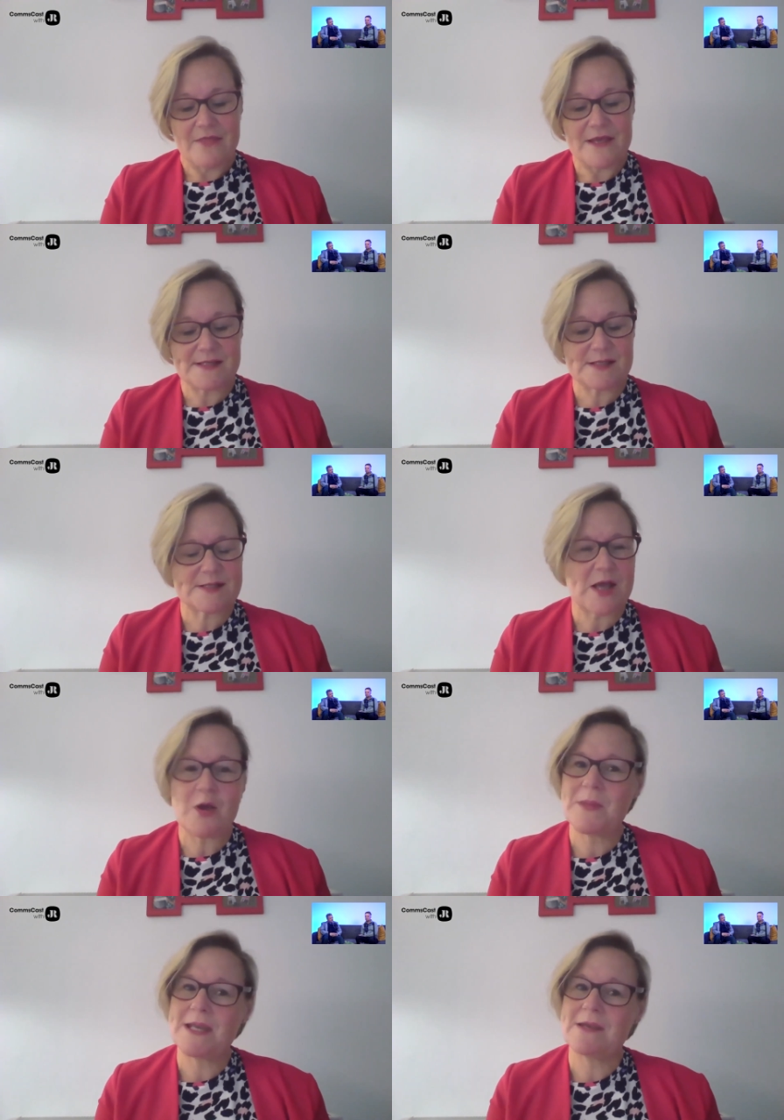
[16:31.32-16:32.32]
there's
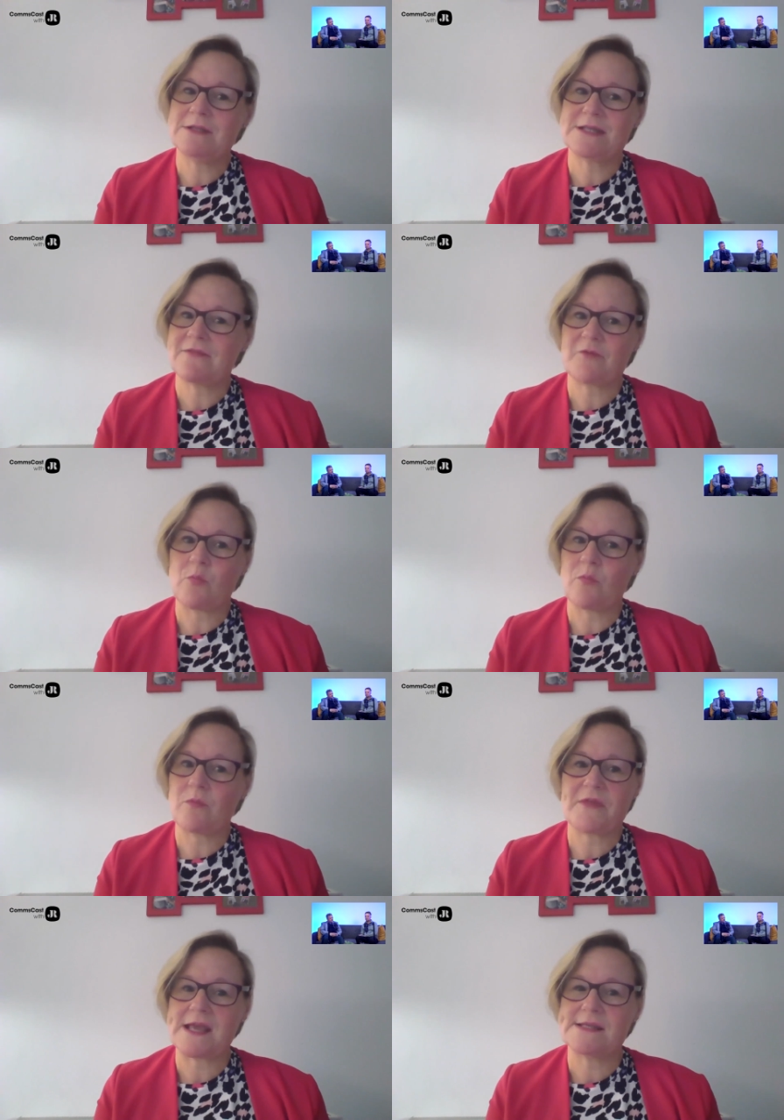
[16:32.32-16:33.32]
so many different
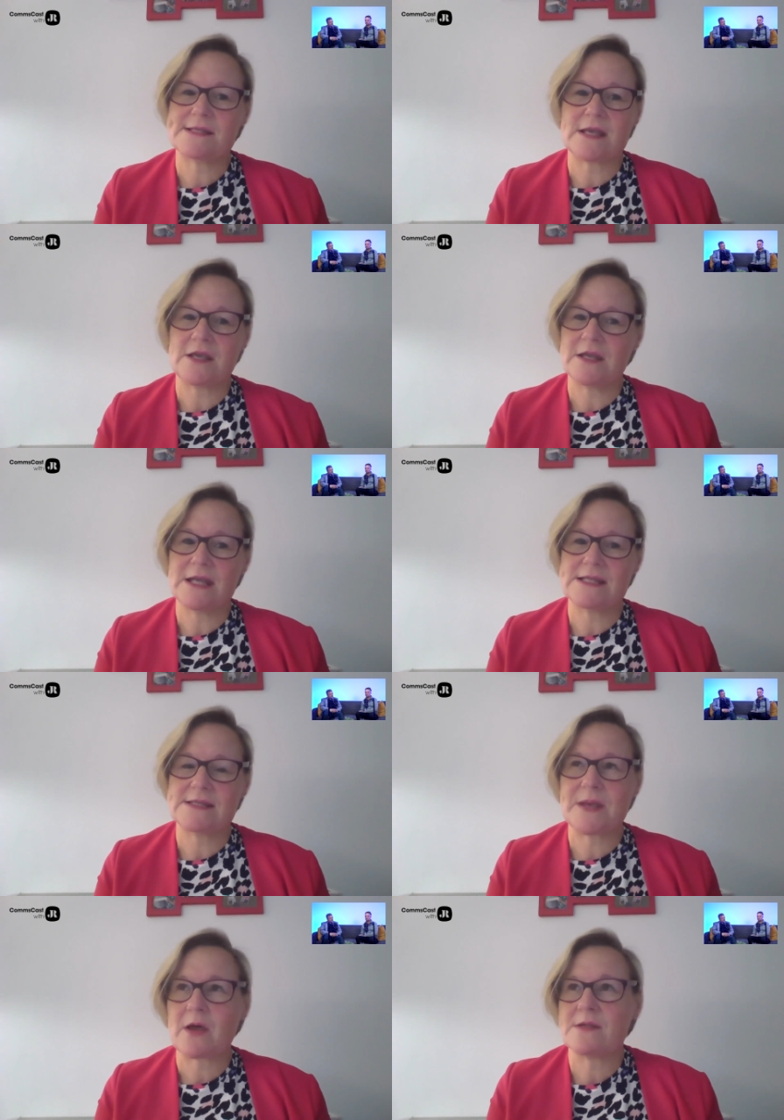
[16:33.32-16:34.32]
things that you need
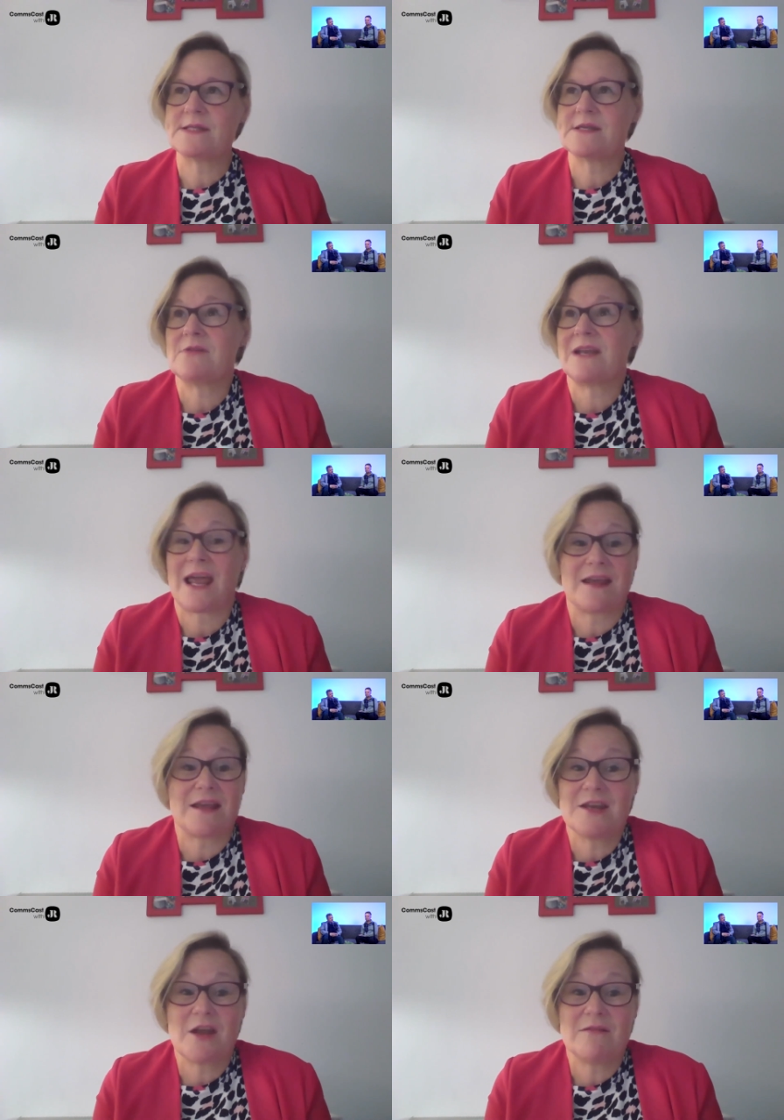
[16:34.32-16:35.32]
to be considering, like,
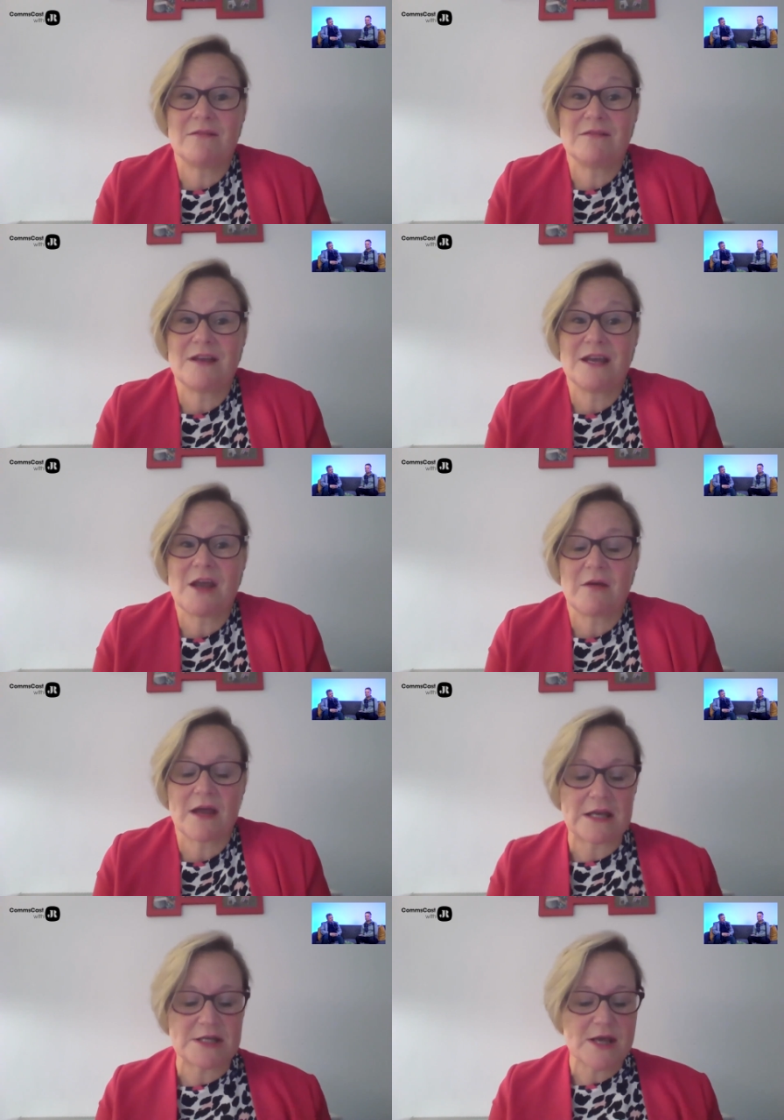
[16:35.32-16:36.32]
you know,
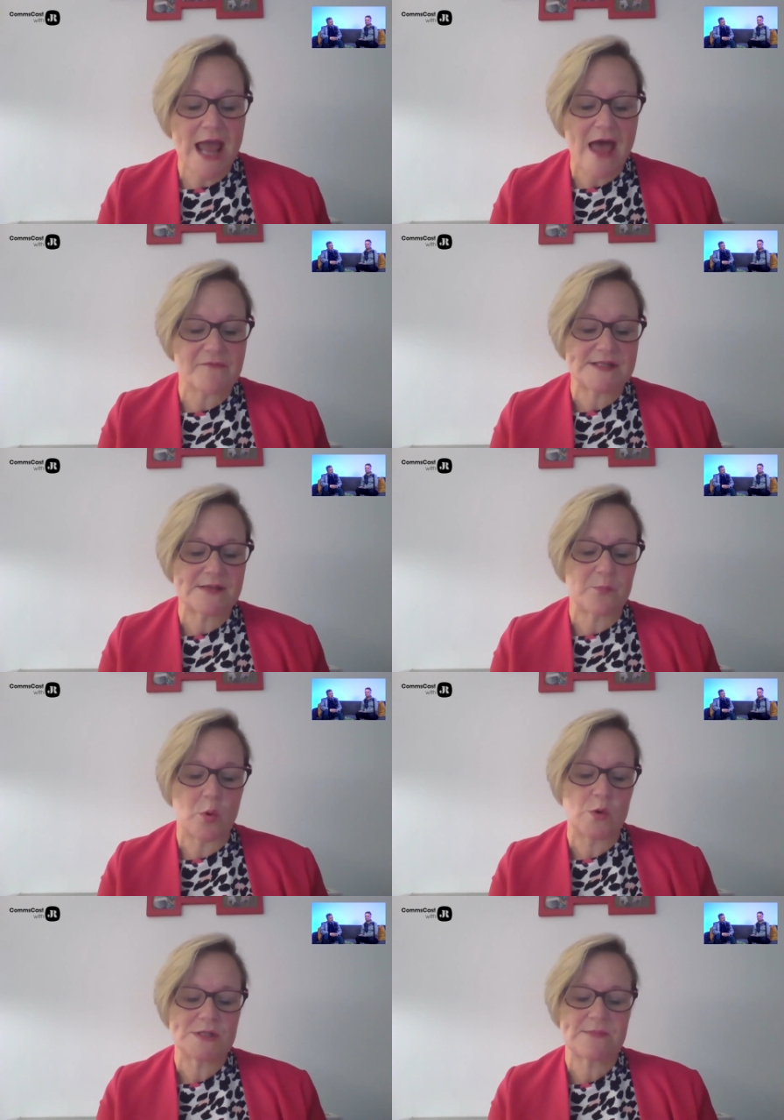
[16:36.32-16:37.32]
do you have a
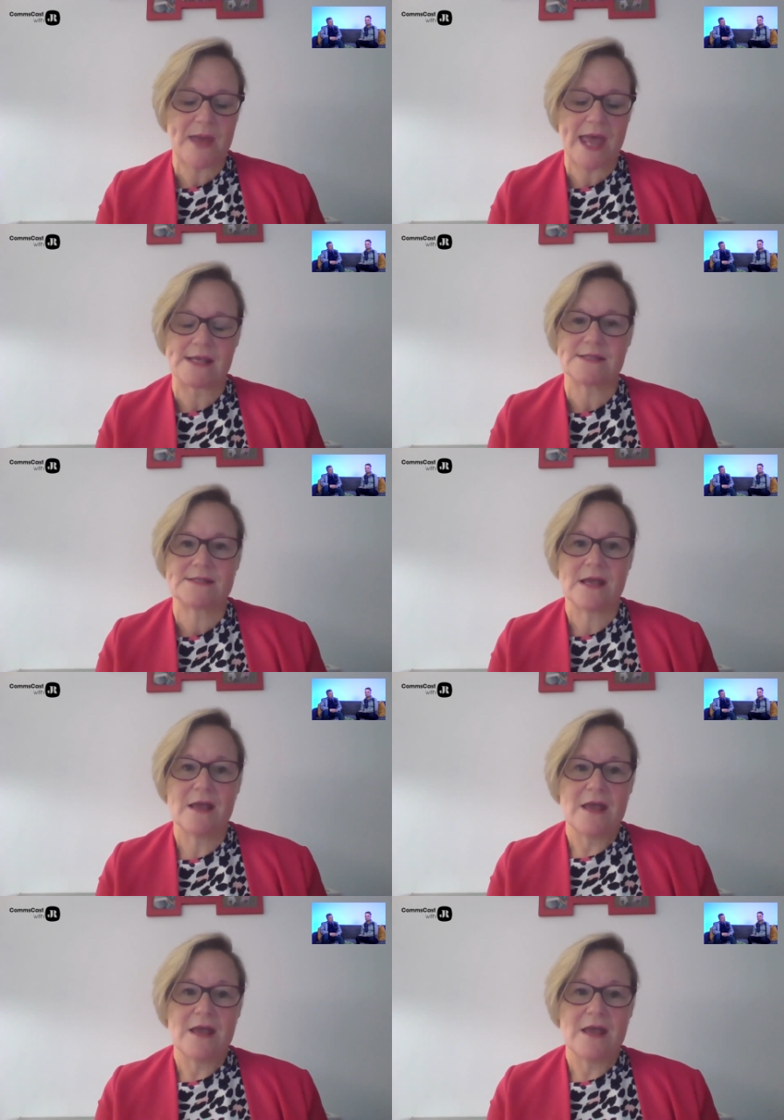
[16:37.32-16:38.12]
supporter base?